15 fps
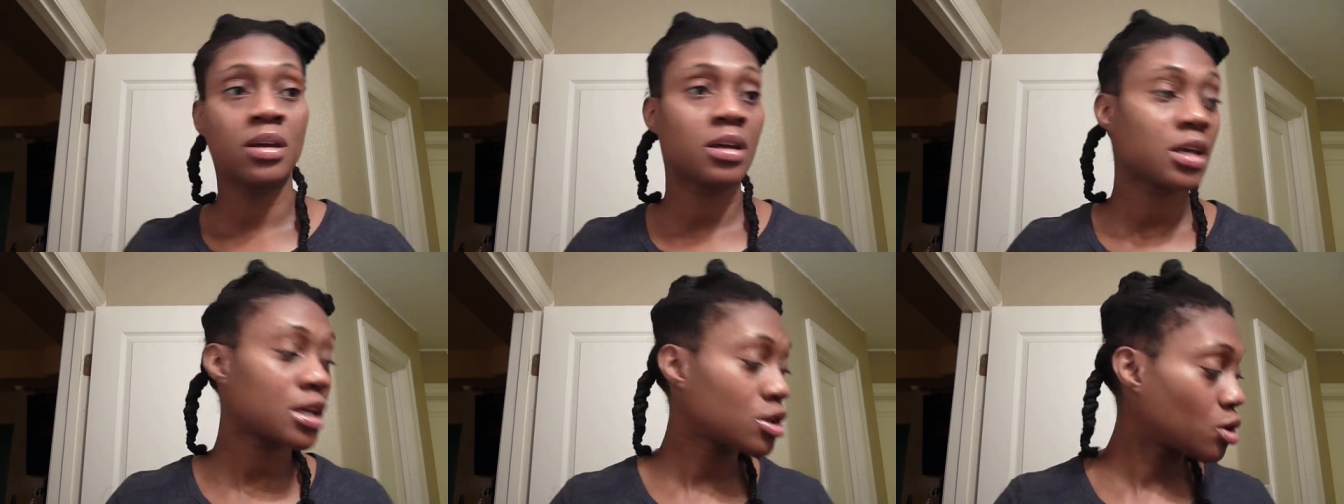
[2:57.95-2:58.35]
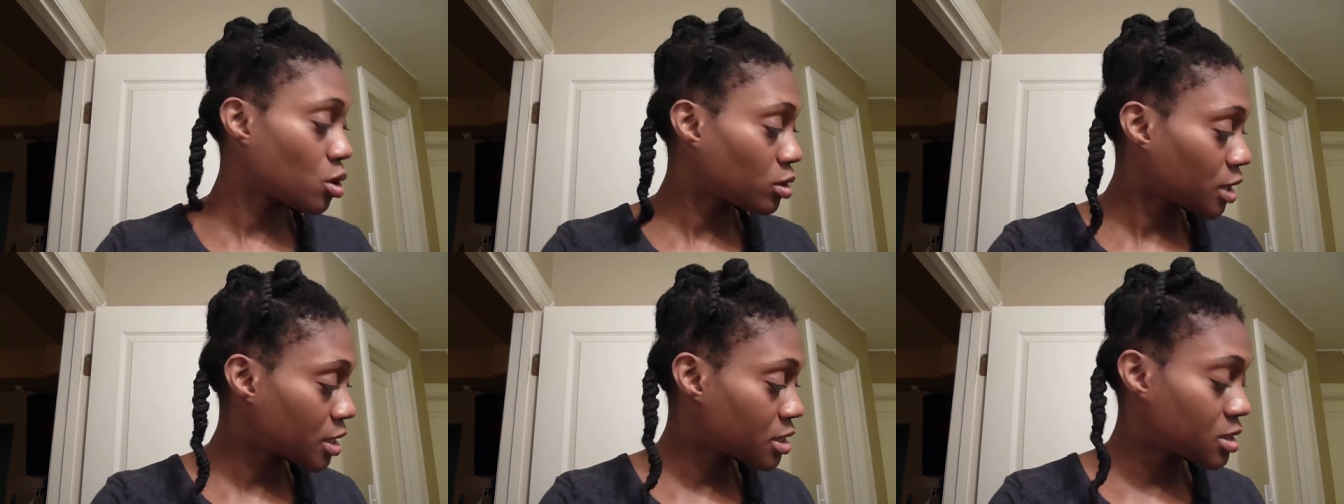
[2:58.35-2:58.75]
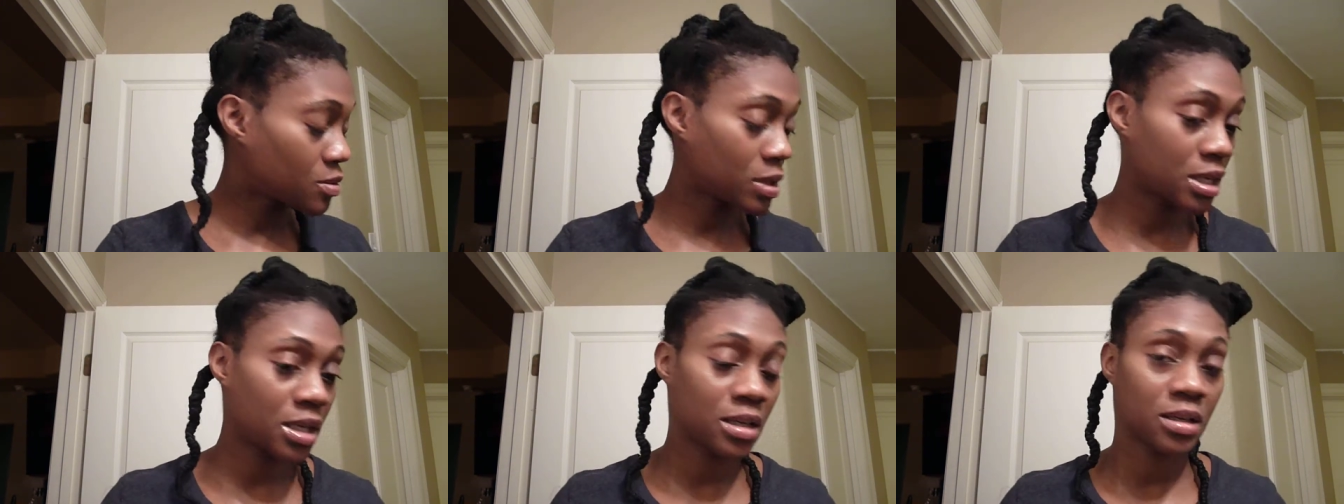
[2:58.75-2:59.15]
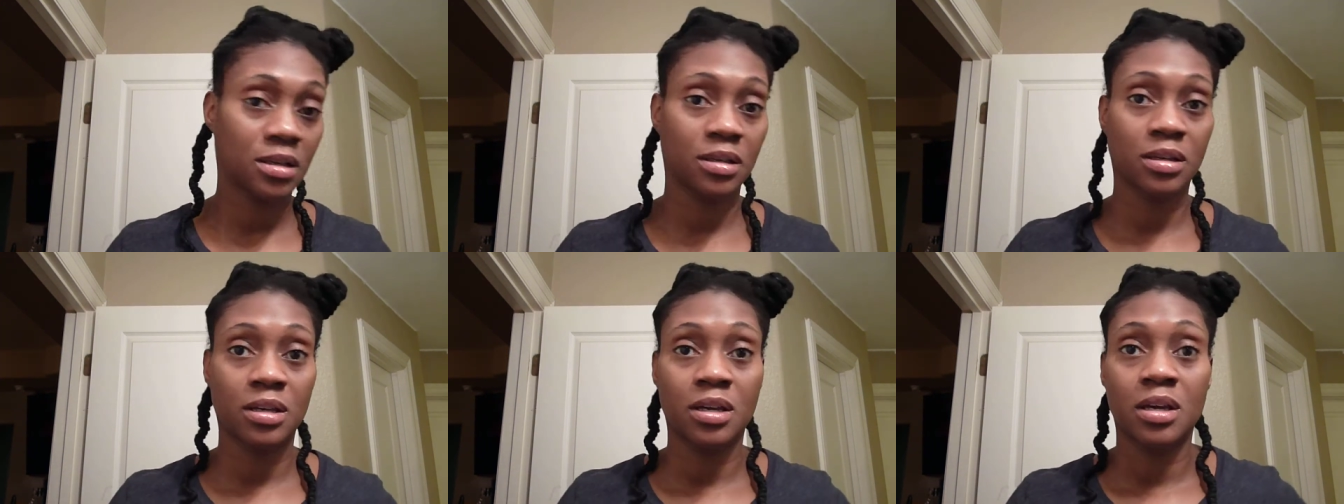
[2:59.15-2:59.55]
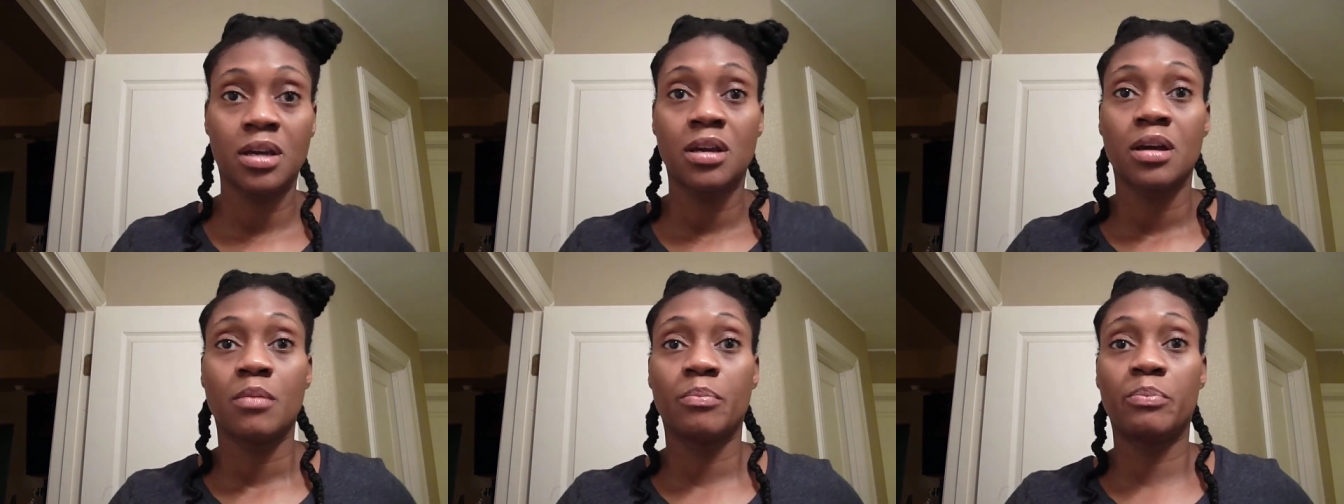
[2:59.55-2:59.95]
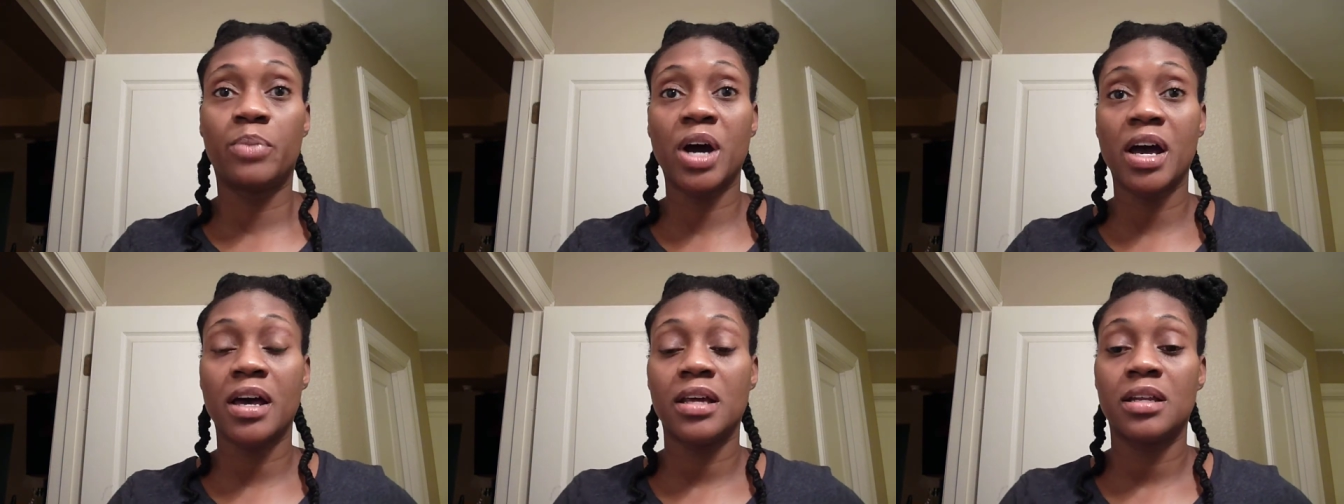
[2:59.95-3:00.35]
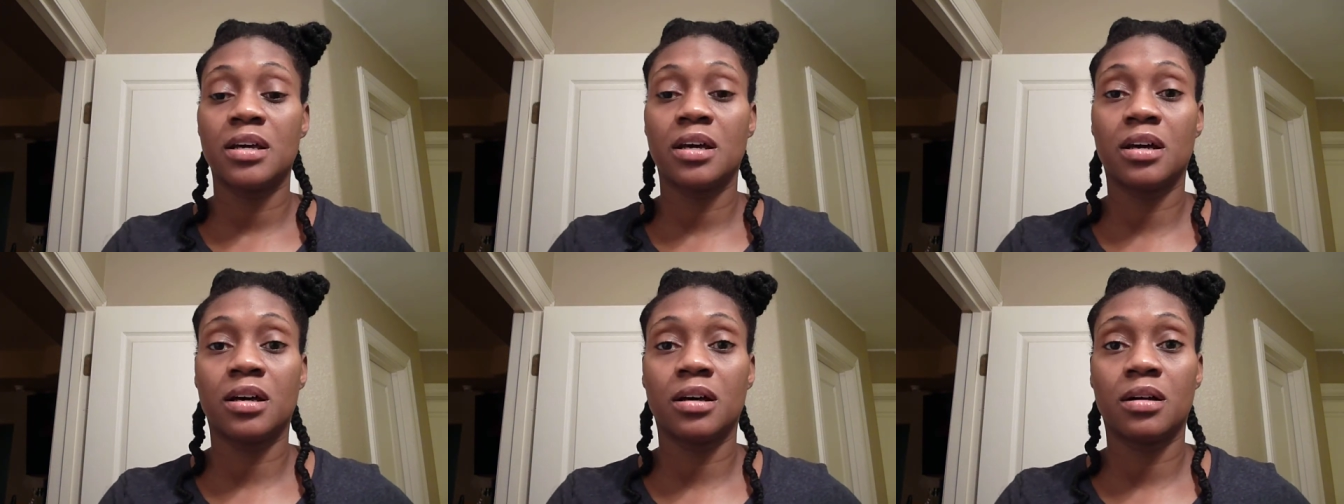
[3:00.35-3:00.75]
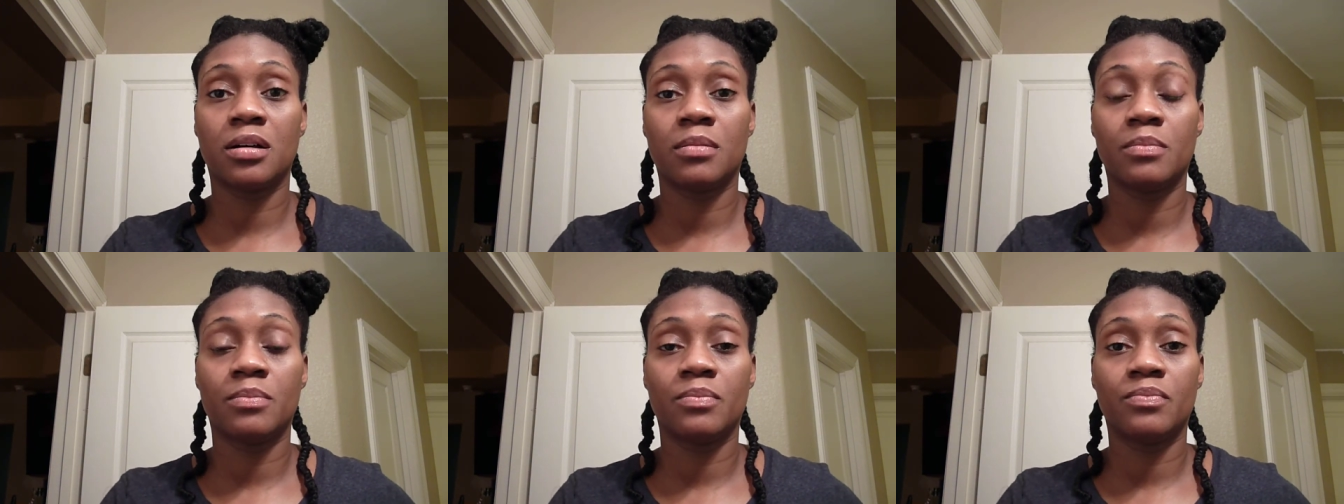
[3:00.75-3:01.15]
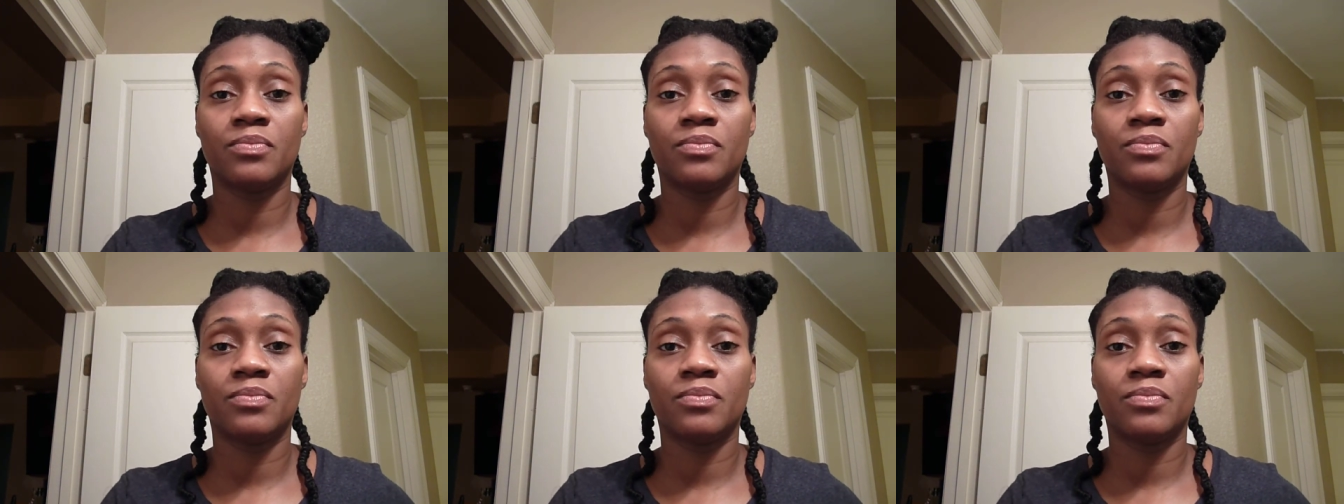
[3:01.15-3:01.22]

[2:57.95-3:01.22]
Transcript: Can you hold on, sweetie? But um,